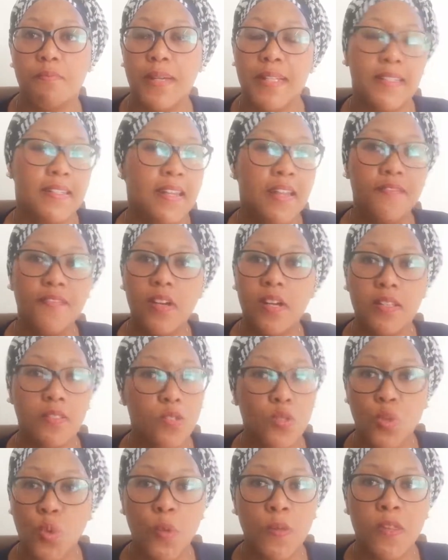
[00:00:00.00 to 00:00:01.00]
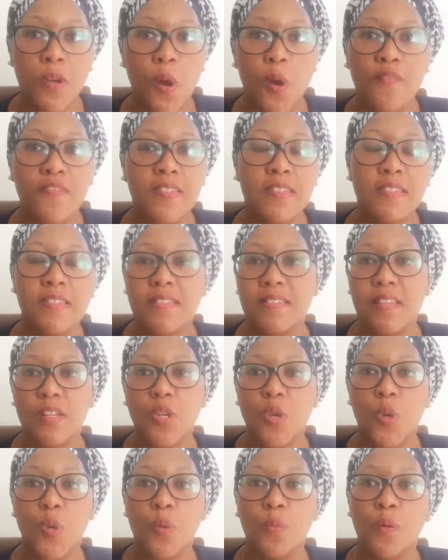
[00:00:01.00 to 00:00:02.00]
but never saw the overseas
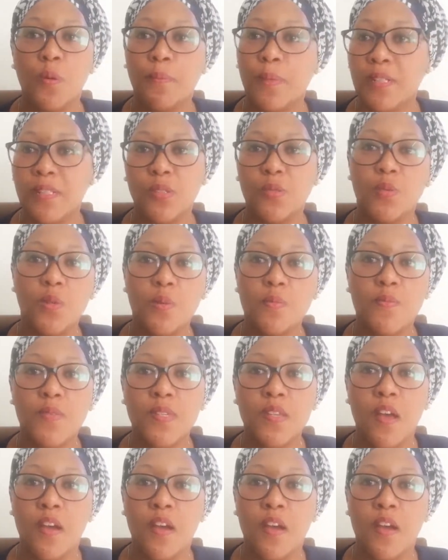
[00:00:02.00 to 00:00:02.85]
that her mobani worms